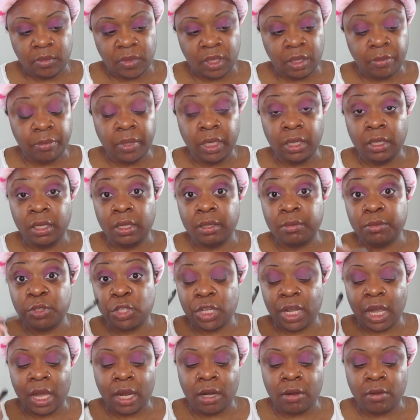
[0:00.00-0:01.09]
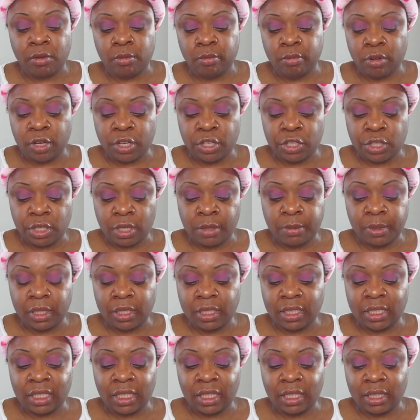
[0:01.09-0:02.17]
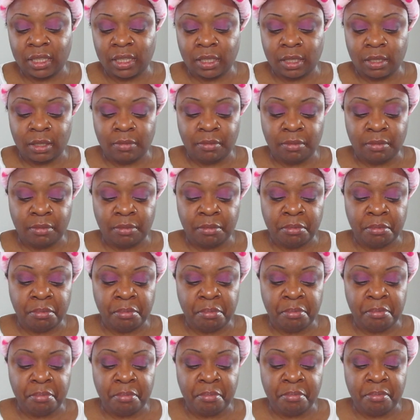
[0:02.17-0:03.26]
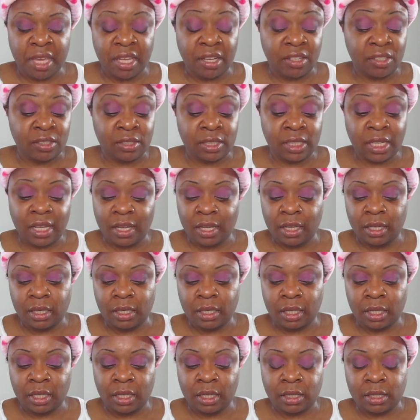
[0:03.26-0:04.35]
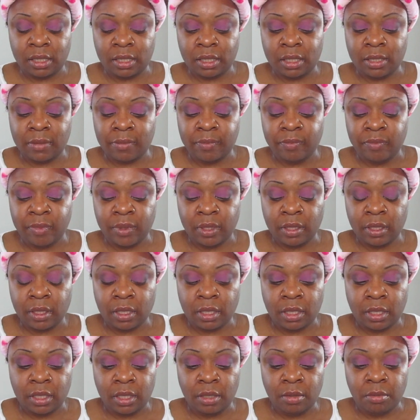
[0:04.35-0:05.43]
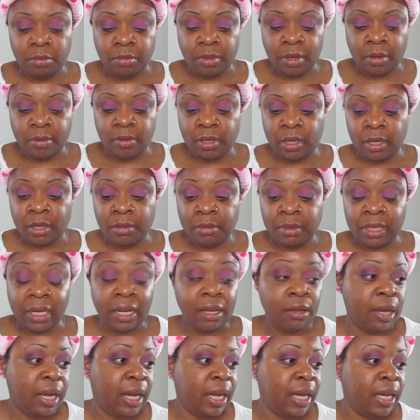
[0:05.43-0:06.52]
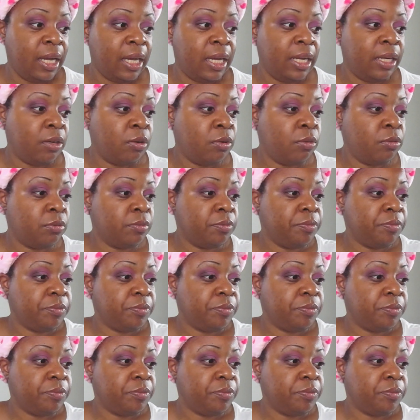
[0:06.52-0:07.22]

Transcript: medium shadow brush. I'm going to take the metal side, I guess, and bubblegum. Now, I, I don't,